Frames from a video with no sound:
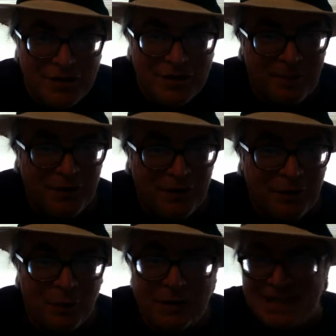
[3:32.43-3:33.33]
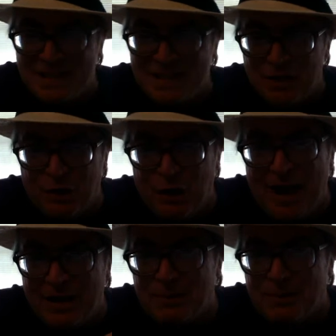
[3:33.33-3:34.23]
something, releasing the
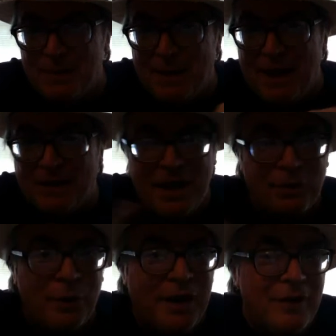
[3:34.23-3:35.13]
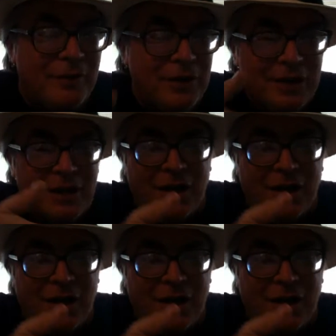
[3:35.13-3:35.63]
Kraken, be back later, whatever.